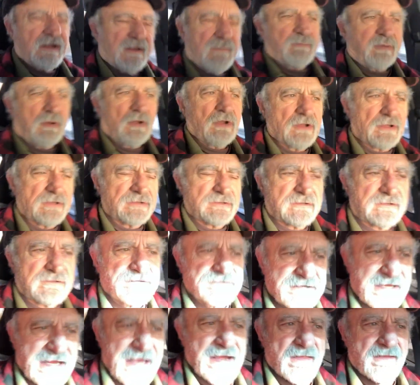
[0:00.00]
up pulling
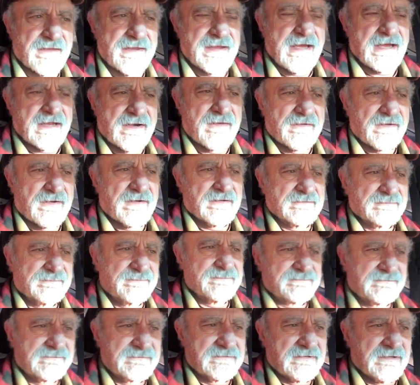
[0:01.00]
Sally out of there.
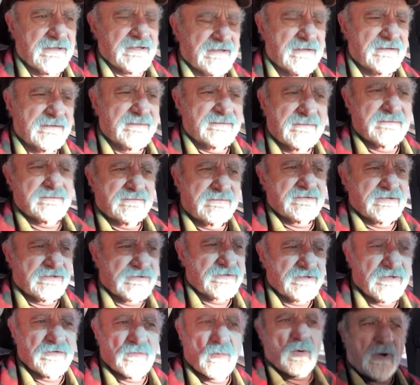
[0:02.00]
Uh,
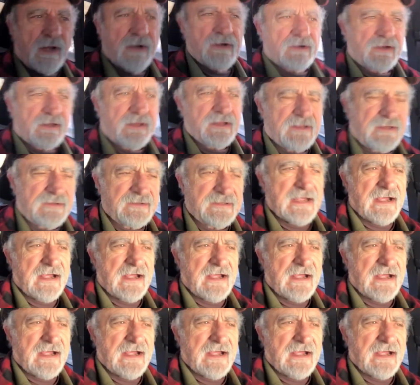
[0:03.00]
just didn't want her to get